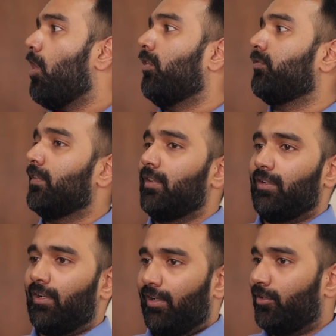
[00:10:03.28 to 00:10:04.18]
of
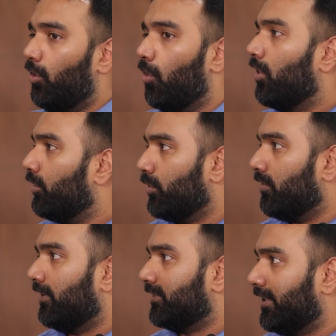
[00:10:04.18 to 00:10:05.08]
the local
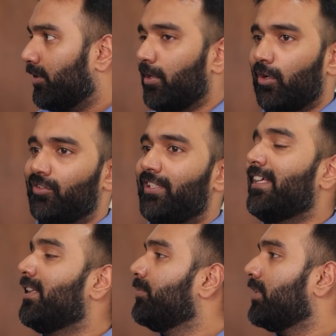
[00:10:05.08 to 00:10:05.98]
university because they
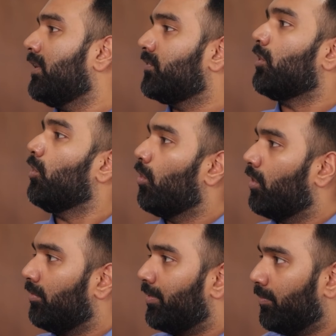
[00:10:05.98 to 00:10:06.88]
themselves are
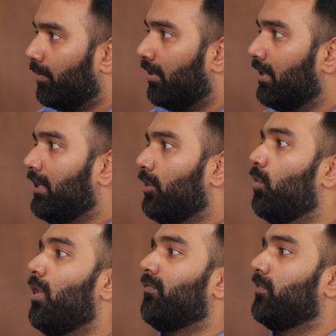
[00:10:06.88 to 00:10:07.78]
local people
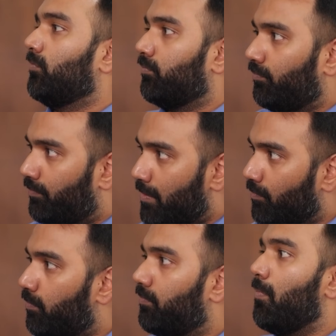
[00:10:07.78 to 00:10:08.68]
who have
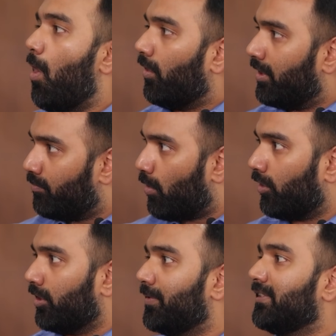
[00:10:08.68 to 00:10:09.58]
been born and
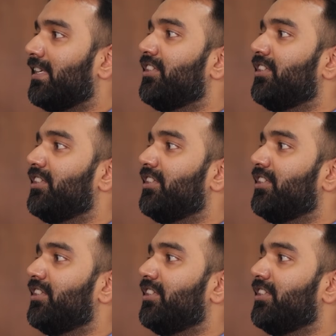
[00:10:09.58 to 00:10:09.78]
brought up in the